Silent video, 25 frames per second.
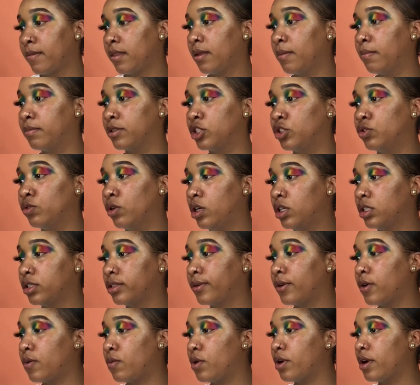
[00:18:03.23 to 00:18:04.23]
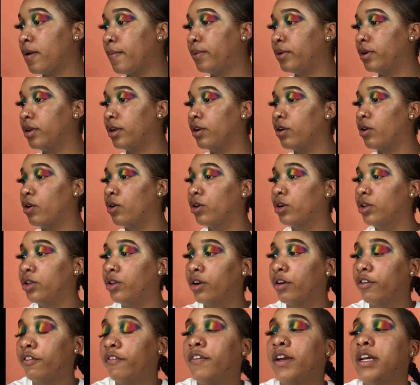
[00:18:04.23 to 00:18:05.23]
But you also don't want to put it on
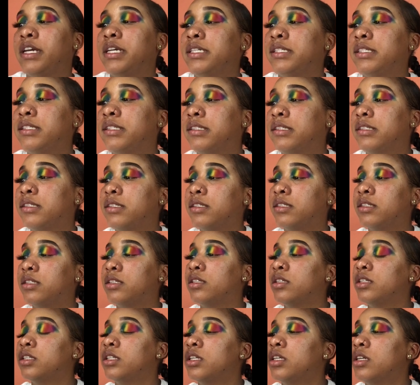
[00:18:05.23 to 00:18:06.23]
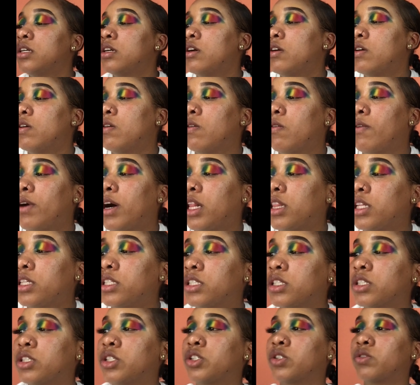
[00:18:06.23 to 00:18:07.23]
your face while it's
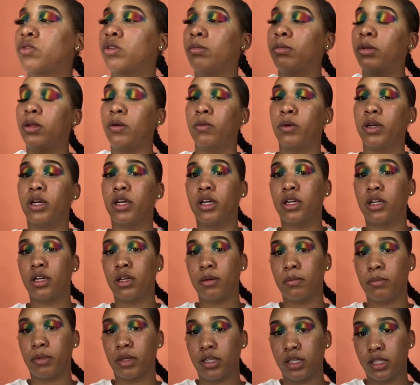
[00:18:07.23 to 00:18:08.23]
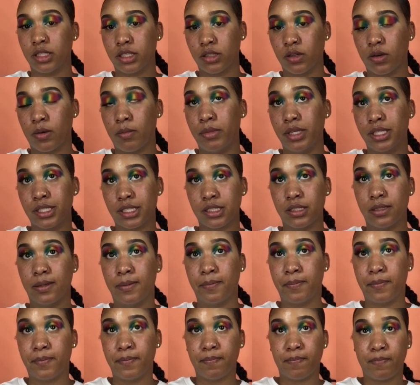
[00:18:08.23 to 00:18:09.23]
extremely wet, because it'll mess up
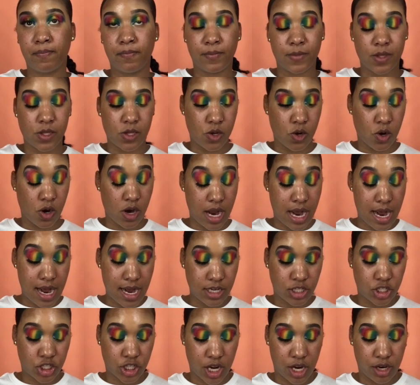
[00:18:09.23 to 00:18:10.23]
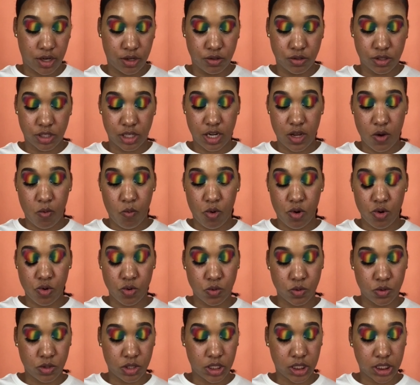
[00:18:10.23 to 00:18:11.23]
your eyeshadows and it won't
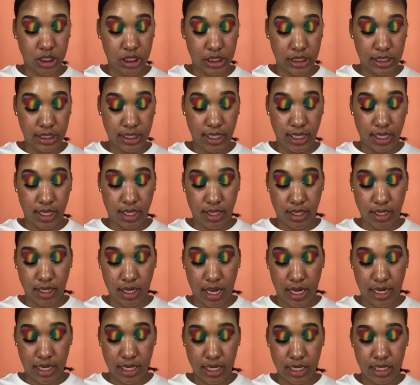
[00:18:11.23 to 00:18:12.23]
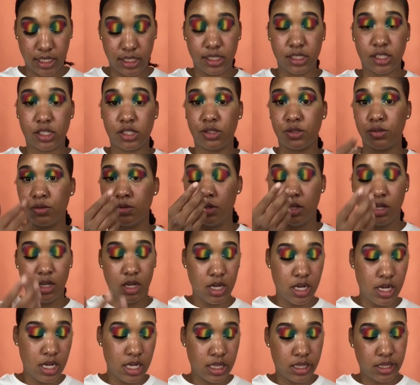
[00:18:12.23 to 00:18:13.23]
stick like it needs to.
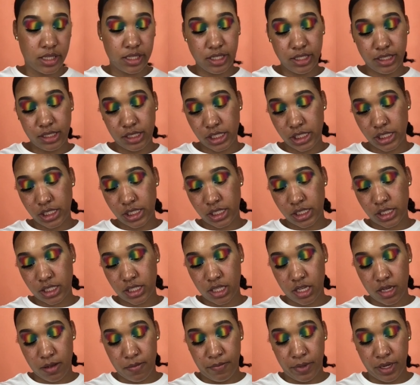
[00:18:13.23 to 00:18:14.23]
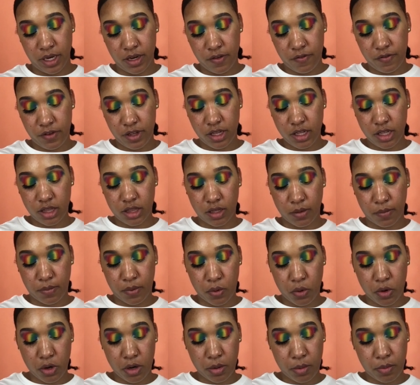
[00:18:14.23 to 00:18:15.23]
This is the Benefit, the
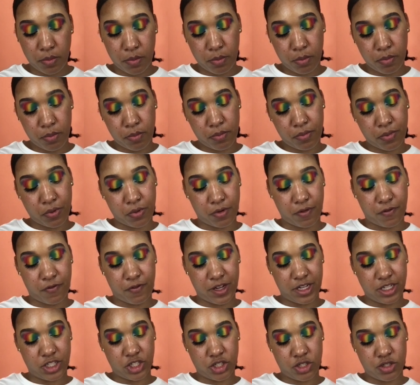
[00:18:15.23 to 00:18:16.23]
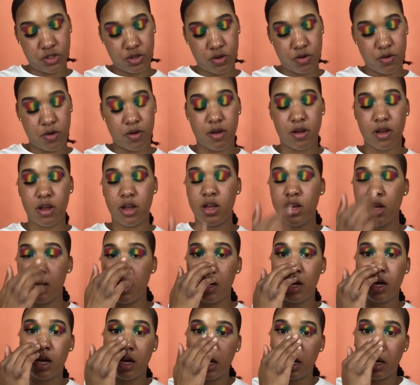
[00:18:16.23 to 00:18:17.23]
Pore Professional.
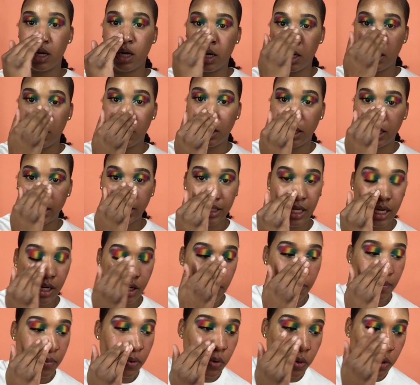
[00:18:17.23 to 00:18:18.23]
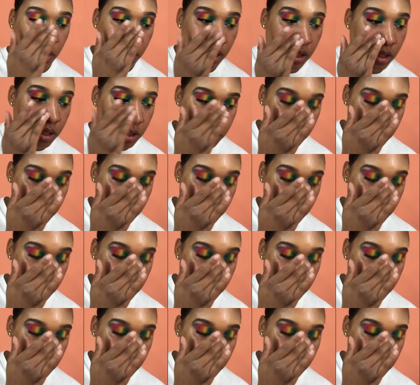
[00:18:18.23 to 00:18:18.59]
It's like a pore.